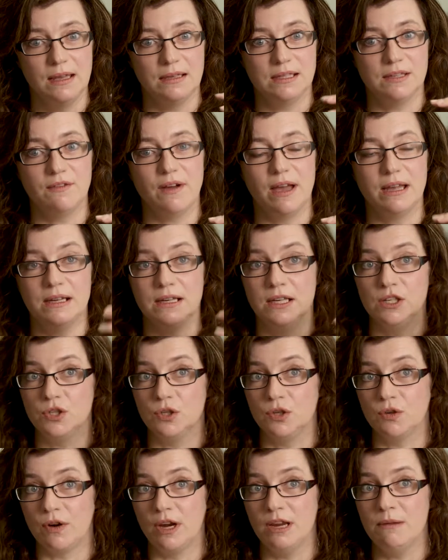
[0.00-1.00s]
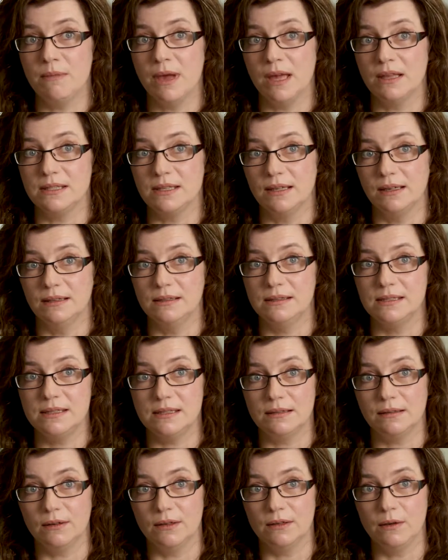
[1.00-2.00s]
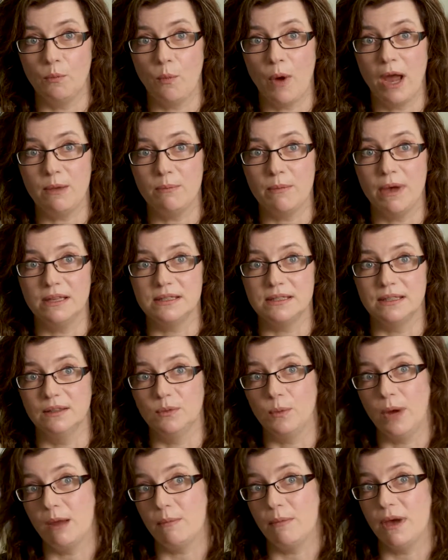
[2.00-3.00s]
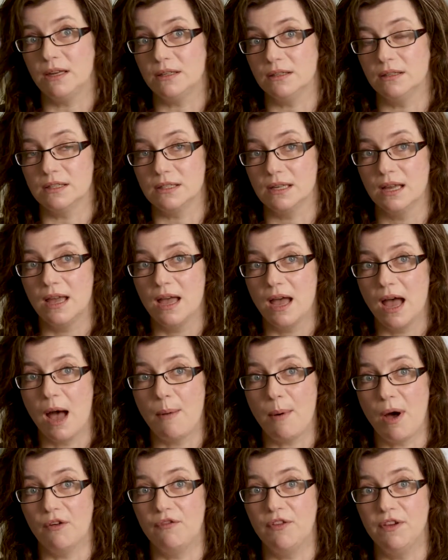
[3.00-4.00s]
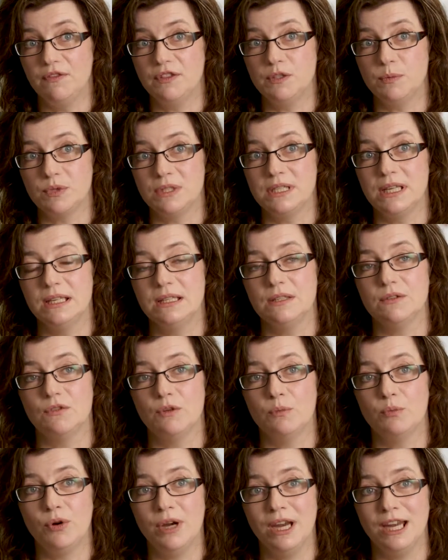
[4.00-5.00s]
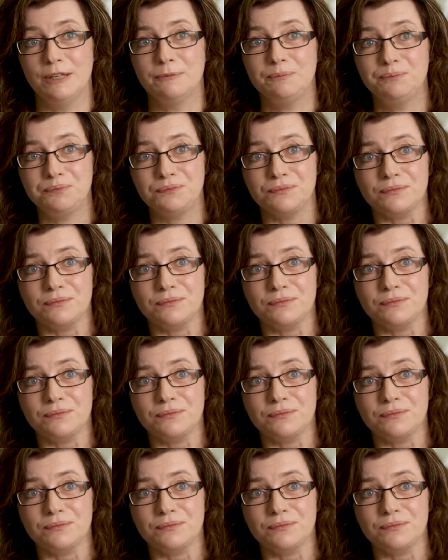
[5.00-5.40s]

divided into gray matter and white matter, and white matter is about 50% of the brain.